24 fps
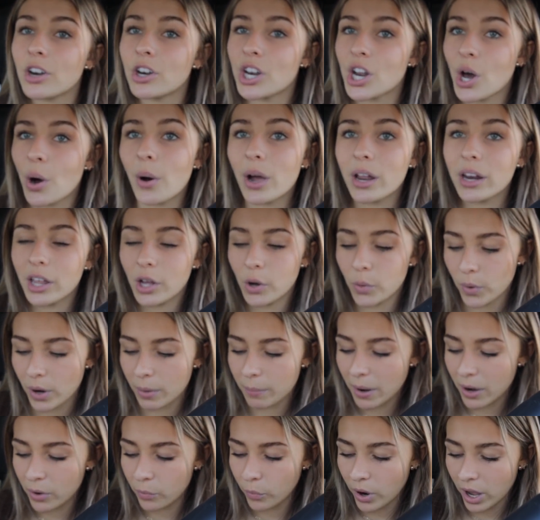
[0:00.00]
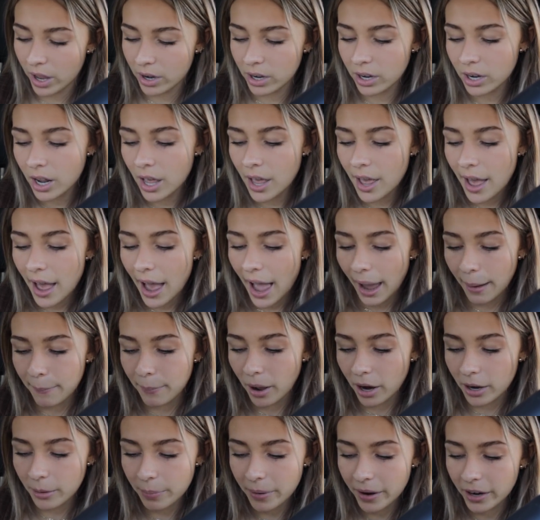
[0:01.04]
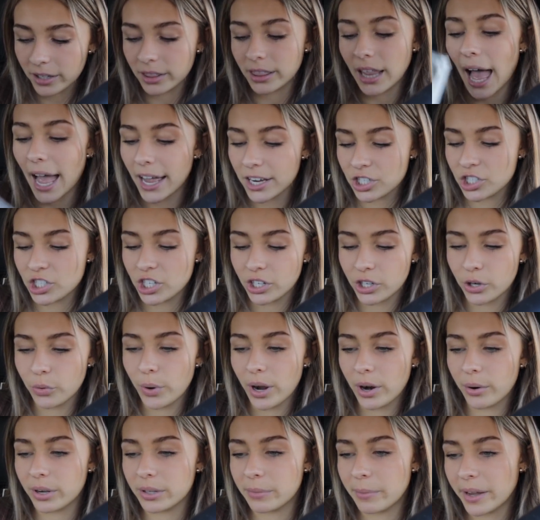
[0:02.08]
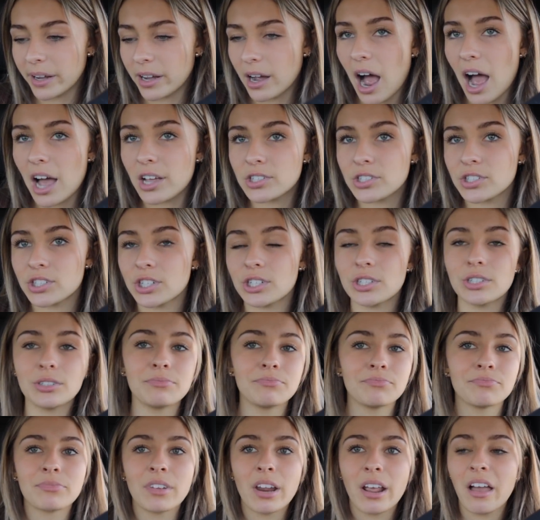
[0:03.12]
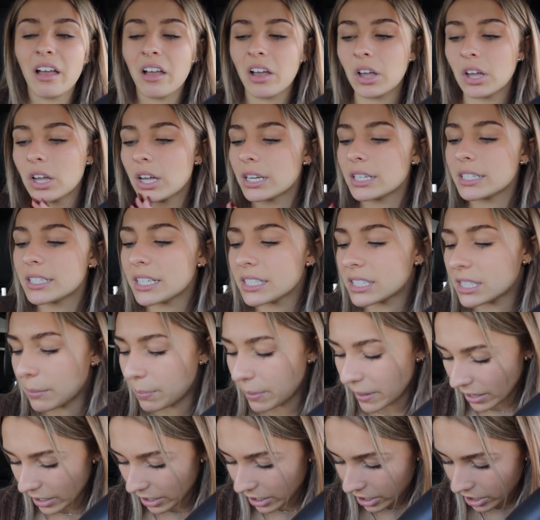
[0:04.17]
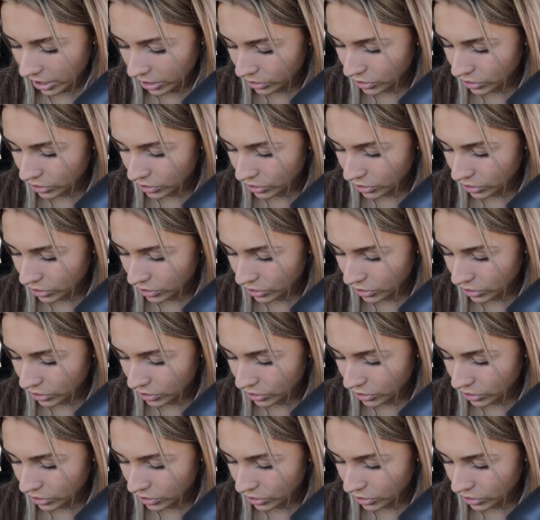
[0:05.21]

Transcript: no idea where mine went. I bought a pair last year to wear with my costume. Disappeared.